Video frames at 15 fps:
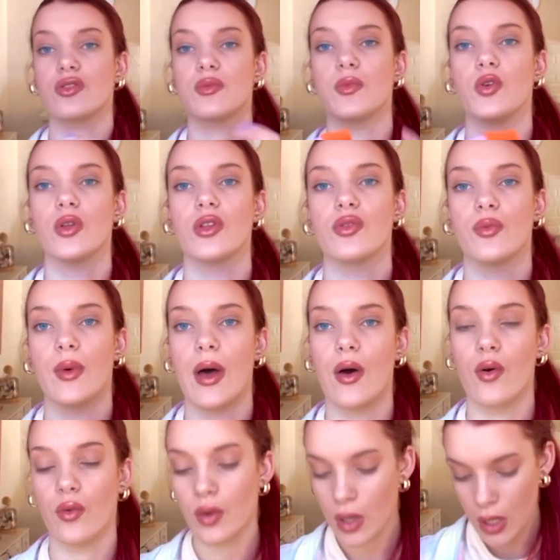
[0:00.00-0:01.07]
small as
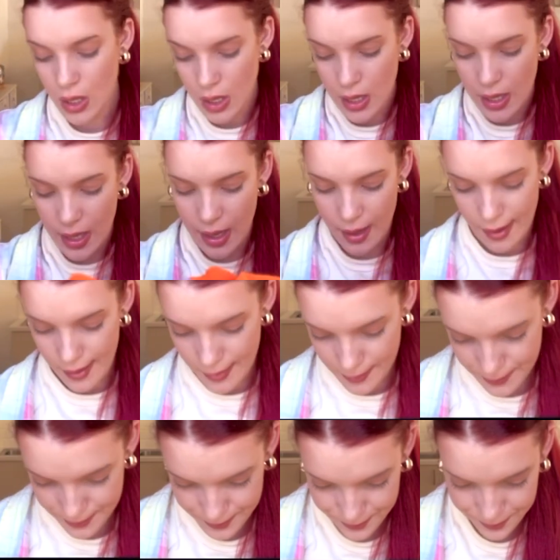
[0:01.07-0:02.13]
well.
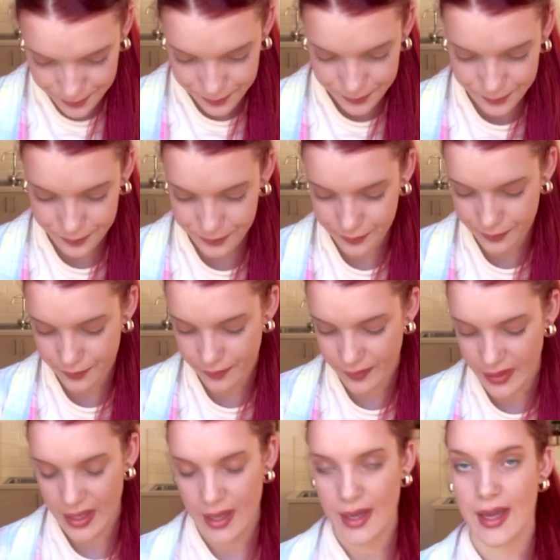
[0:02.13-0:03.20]
Um,
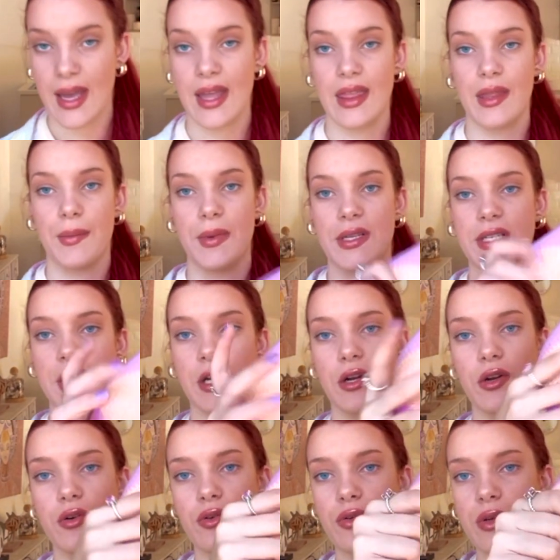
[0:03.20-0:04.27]
and the
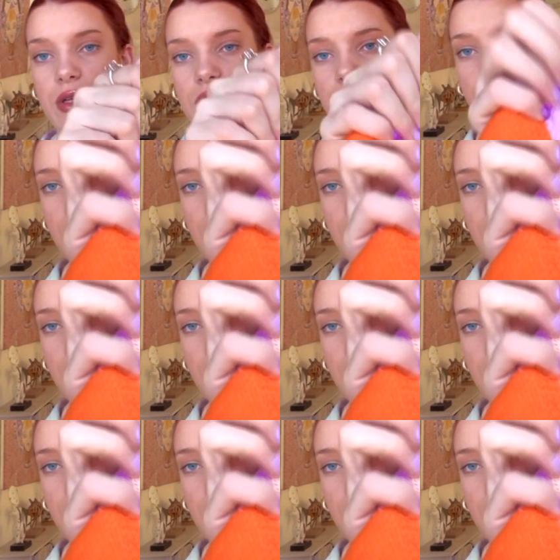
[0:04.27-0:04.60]
material is